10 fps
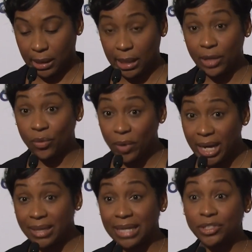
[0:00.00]
In a
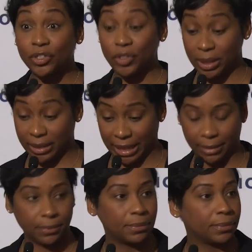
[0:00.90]
way, that's a good
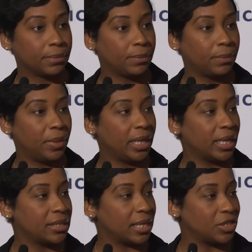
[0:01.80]
thing,
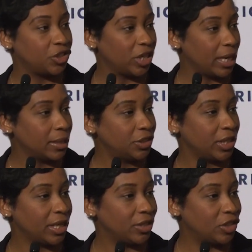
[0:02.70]
because as
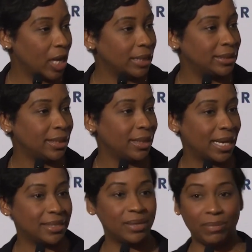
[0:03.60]
challenging and daunting
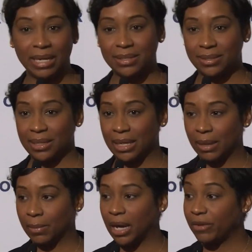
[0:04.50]
as it may
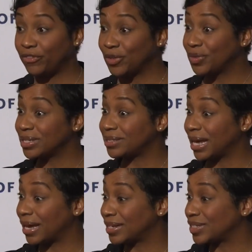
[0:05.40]
seem, I view this
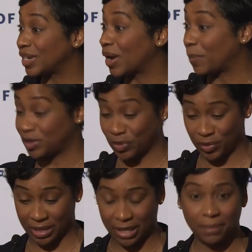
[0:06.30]
as an
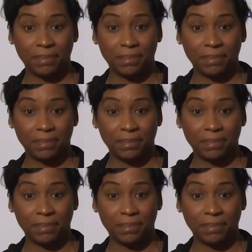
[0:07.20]
opportunity.